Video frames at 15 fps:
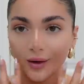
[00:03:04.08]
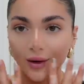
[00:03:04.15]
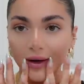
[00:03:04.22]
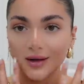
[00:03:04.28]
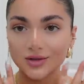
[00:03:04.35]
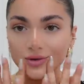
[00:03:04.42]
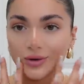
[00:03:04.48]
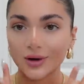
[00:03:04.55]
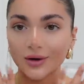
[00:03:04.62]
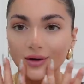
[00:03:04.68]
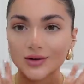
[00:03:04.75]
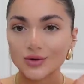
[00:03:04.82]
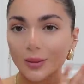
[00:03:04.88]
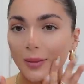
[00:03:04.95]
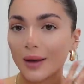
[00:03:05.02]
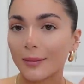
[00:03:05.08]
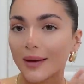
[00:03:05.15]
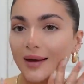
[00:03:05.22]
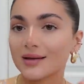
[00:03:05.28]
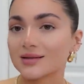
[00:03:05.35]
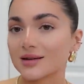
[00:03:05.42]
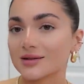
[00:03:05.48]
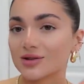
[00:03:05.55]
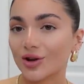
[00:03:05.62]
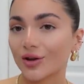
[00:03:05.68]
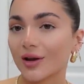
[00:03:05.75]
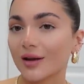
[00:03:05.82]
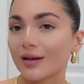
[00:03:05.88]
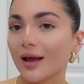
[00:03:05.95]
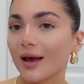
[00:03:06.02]
Okay, so here's what my base is
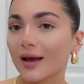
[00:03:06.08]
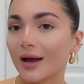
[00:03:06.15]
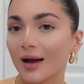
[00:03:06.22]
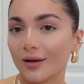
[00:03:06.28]
looking like.